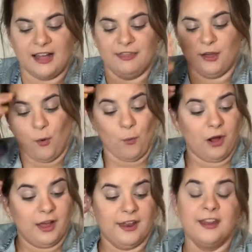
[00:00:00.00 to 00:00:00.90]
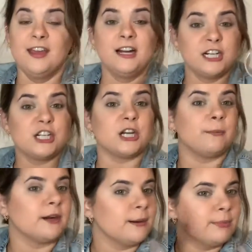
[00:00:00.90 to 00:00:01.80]
the one
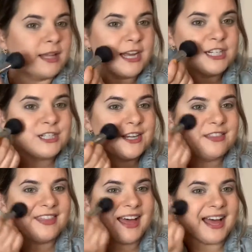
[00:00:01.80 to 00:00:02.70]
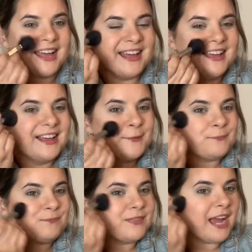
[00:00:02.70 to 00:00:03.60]
shimmery blush that
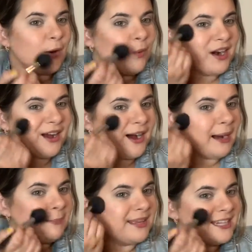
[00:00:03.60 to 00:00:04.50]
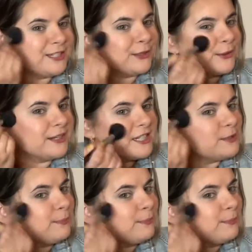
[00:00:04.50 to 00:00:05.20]
I want to hop into. It's just